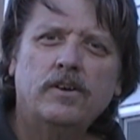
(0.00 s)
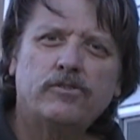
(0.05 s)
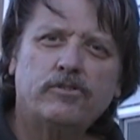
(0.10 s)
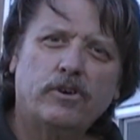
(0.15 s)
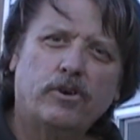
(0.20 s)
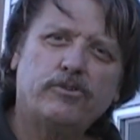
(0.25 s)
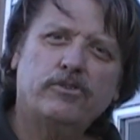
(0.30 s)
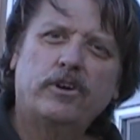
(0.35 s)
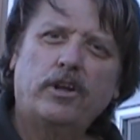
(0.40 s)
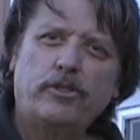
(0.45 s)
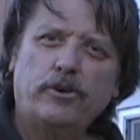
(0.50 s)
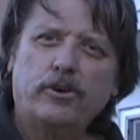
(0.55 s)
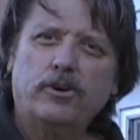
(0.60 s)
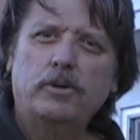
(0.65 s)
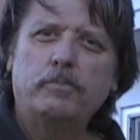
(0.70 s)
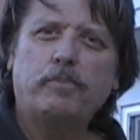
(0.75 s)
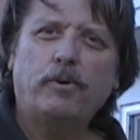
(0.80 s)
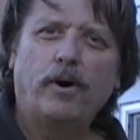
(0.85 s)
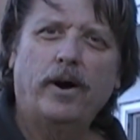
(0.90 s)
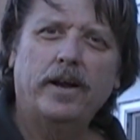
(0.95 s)
so there's another
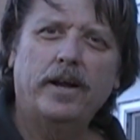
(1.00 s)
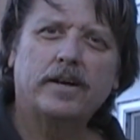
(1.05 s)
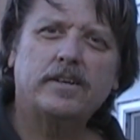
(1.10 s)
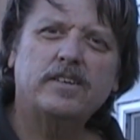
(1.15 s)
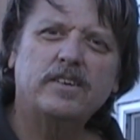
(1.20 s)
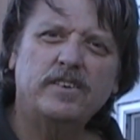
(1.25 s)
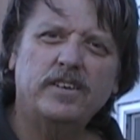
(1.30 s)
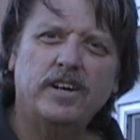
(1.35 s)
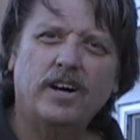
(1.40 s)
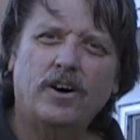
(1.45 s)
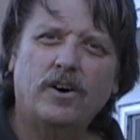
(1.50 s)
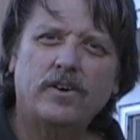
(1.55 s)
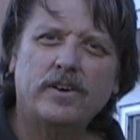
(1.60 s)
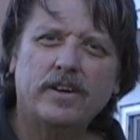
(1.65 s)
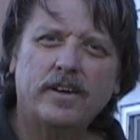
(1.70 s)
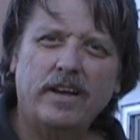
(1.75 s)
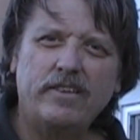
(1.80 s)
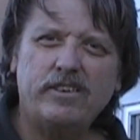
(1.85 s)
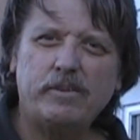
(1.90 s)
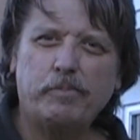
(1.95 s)
good product, you know,
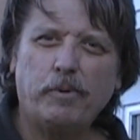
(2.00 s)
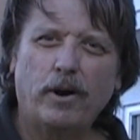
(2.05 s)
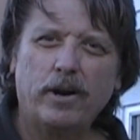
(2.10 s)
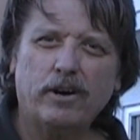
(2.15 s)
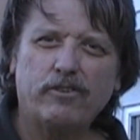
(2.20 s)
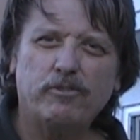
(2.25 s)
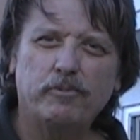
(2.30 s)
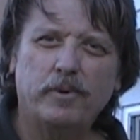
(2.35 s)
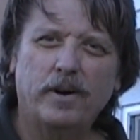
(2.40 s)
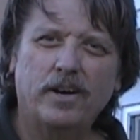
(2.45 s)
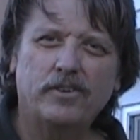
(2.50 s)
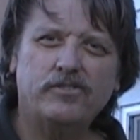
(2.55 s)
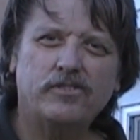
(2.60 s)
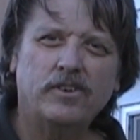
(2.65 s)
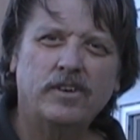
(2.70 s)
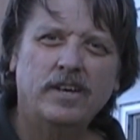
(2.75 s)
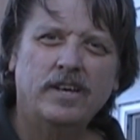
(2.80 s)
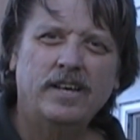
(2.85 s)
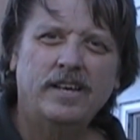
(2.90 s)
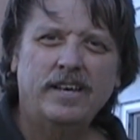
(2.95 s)
easy product from us,
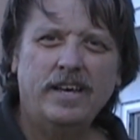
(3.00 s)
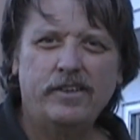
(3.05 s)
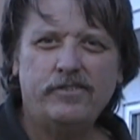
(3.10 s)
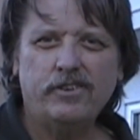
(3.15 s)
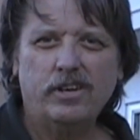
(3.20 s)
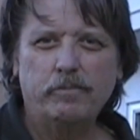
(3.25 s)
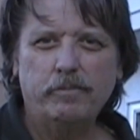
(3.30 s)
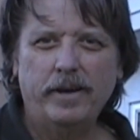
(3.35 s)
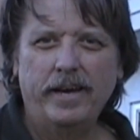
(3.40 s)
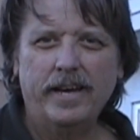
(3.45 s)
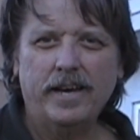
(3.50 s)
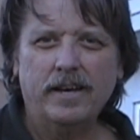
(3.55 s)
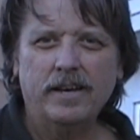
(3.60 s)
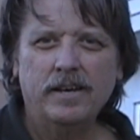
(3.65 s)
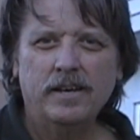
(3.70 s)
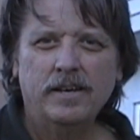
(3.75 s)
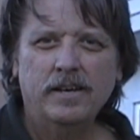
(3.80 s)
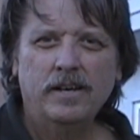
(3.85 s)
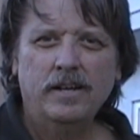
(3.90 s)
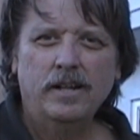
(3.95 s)
easy to make,
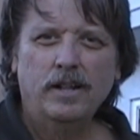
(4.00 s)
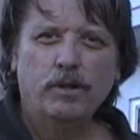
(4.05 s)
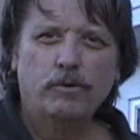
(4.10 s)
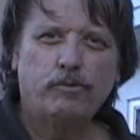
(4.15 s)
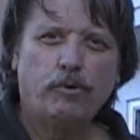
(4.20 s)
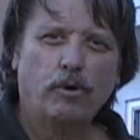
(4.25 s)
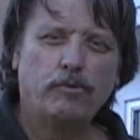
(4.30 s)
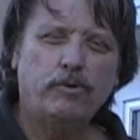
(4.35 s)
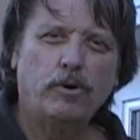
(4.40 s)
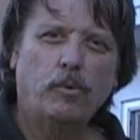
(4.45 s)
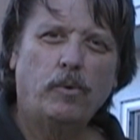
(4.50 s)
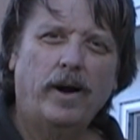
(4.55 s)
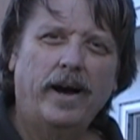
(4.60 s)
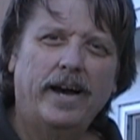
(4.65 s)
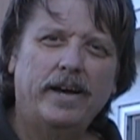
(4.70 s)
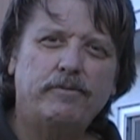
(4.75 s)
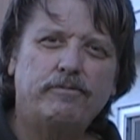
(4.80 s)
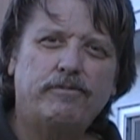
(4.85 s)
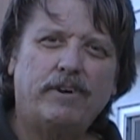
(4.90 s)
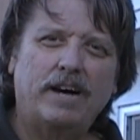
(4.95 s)
four foot
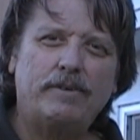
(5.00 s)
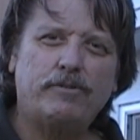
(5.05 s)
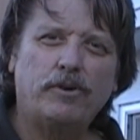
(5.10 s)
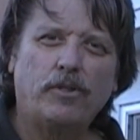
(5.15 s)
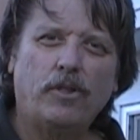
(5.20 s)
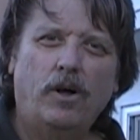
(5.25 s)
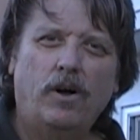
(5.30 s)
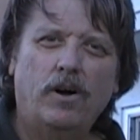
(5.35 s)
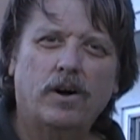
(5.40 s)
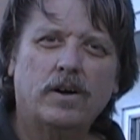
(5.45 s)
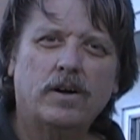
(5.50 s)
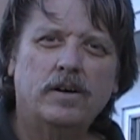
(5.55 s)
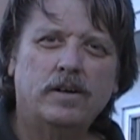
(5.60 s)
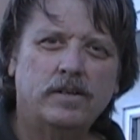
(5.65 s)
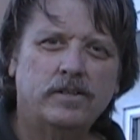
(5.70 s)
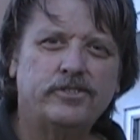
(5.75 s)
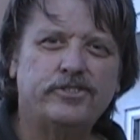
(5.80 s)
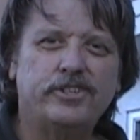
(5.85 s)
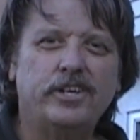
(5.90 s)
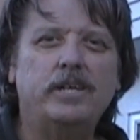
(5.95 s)
wide, five foot long,
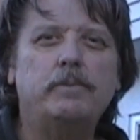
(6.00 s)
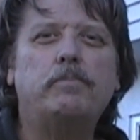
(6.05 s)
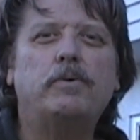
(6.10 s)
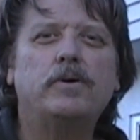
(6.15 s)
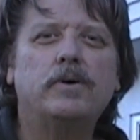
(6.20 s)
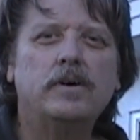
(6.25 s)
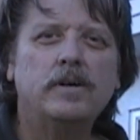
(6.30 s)
cheap,